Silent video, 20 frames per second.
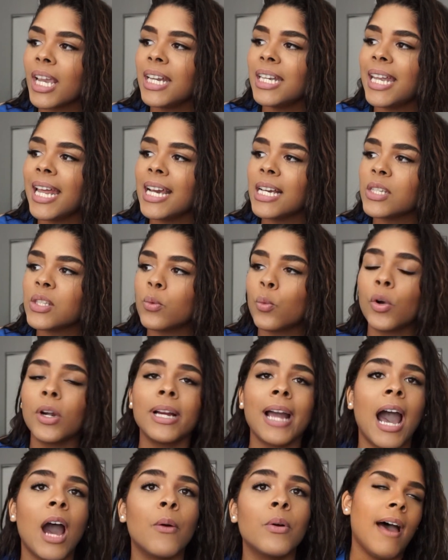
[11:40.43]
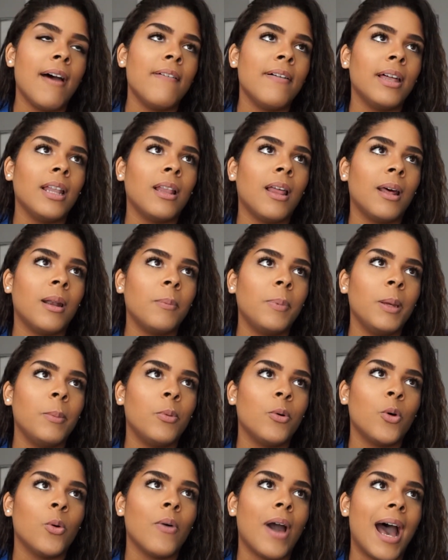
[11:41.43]
Next, work hours. I've had a lot of
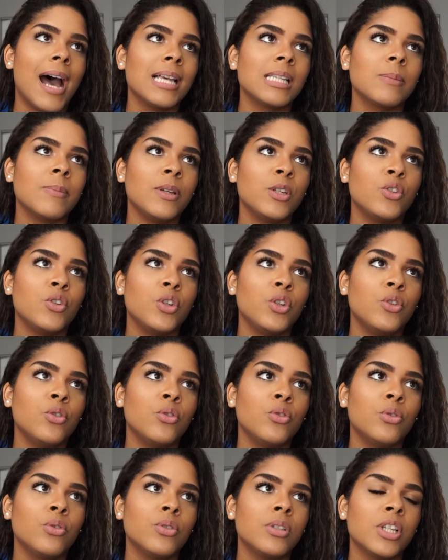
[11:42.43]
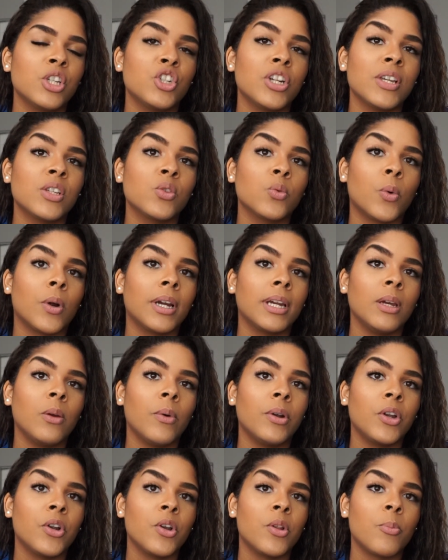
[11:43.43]
people who ask me, do you suggest working
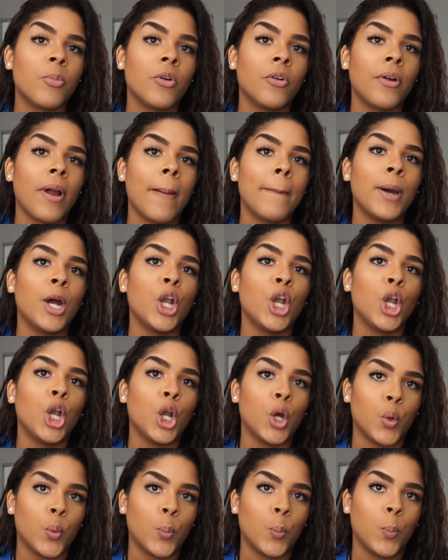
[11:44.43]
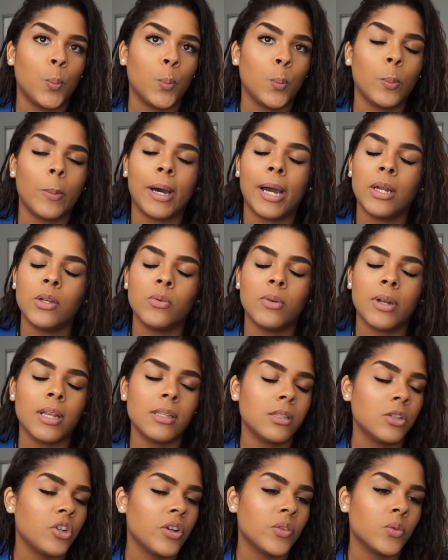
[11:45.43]
when you're in a program? No, I do
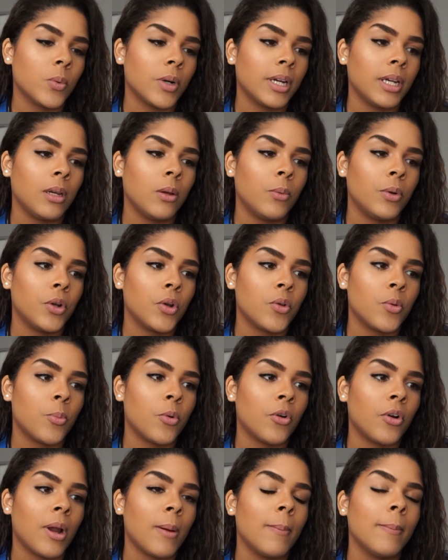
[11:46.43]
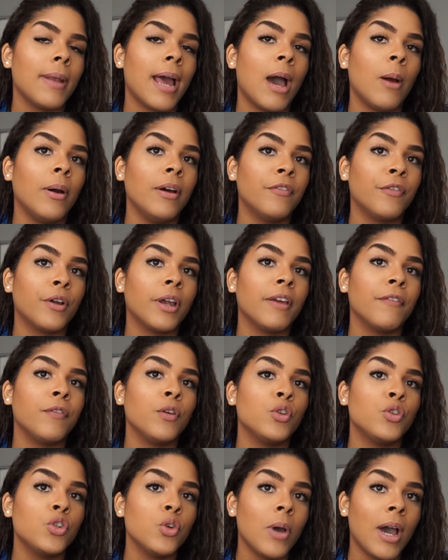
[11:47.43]
not suggest working when you're in a program. However, if
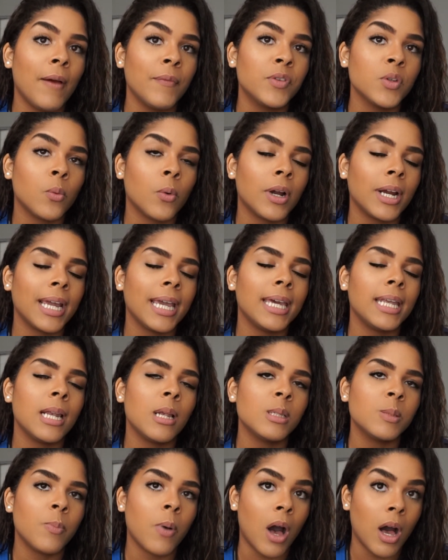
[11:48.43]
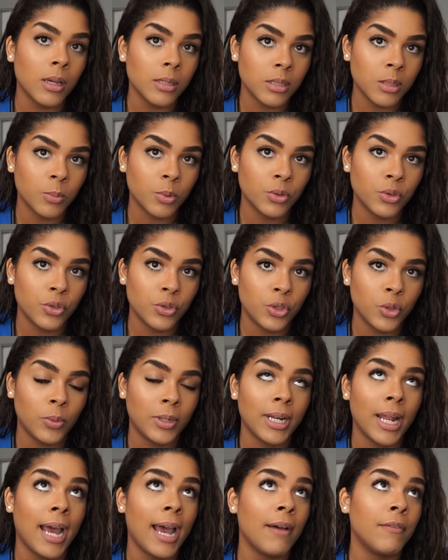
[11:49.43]
you do have to work, it is possible to do
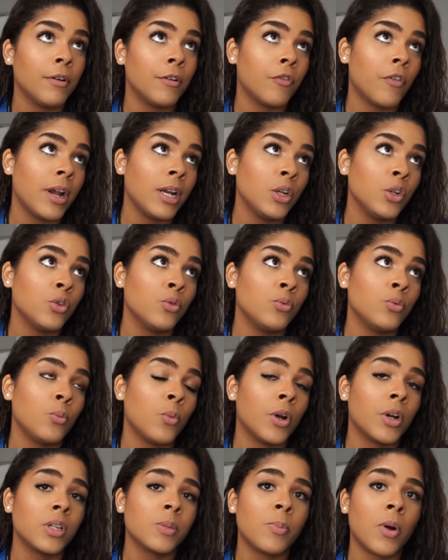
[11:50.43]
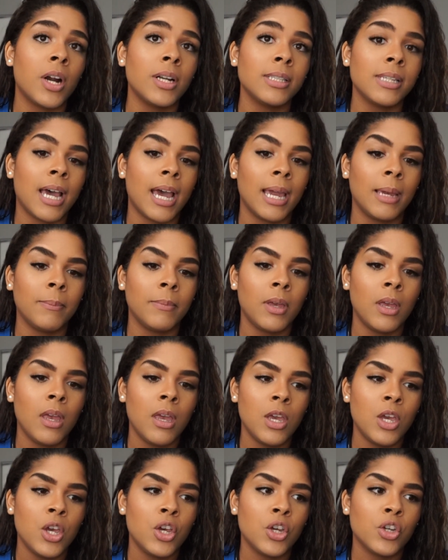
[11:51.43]
it. I have a friend who works part-time.
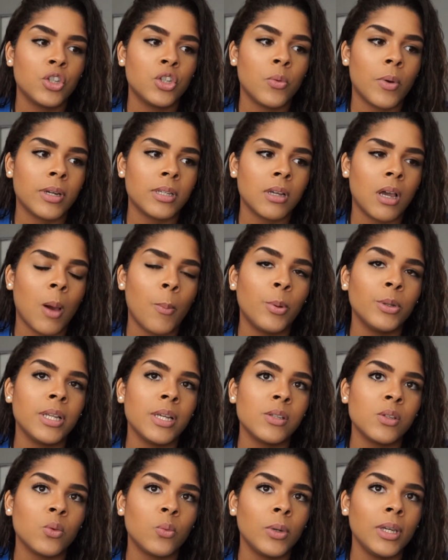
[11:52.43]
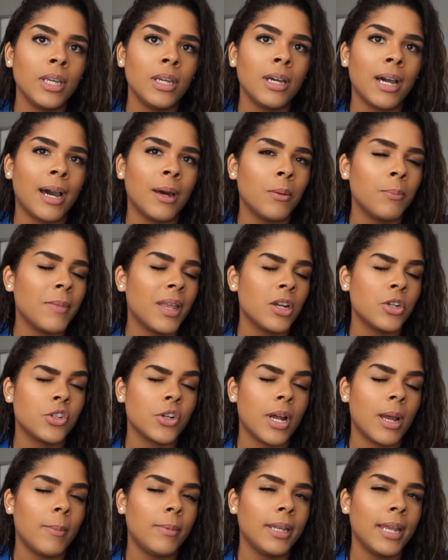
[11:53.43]
She works a couple days a week. I'm not
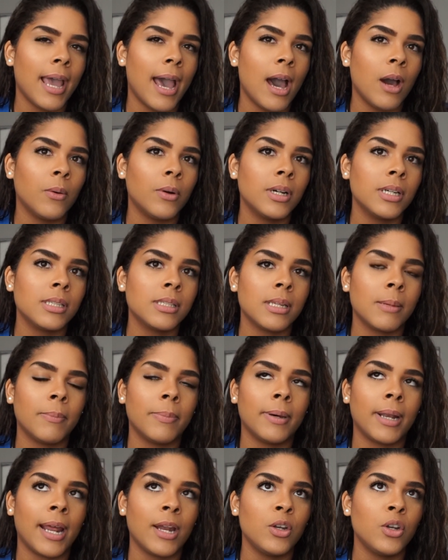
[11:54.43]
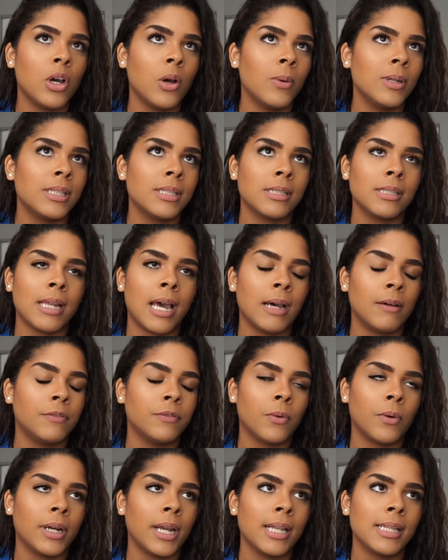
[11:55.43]
sure how many hours, but I know it's not
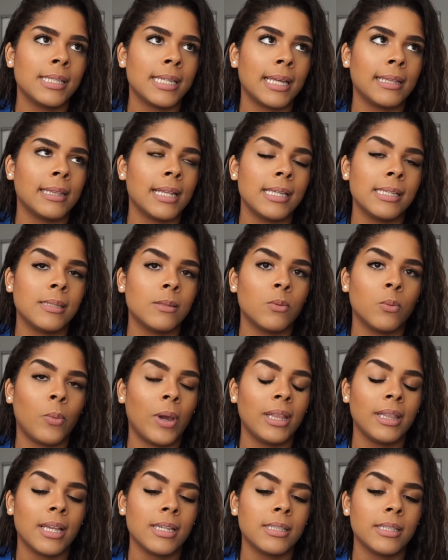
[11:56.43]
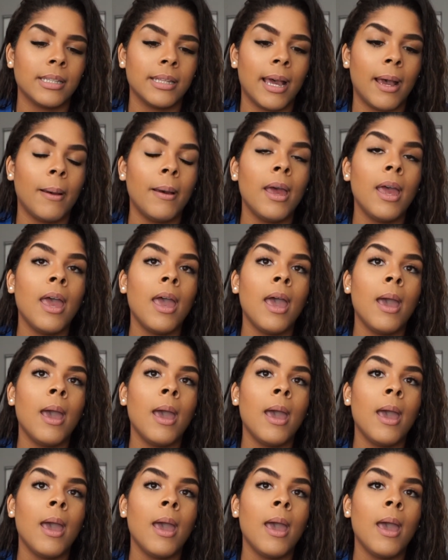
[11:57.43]
40. It's like way less than that.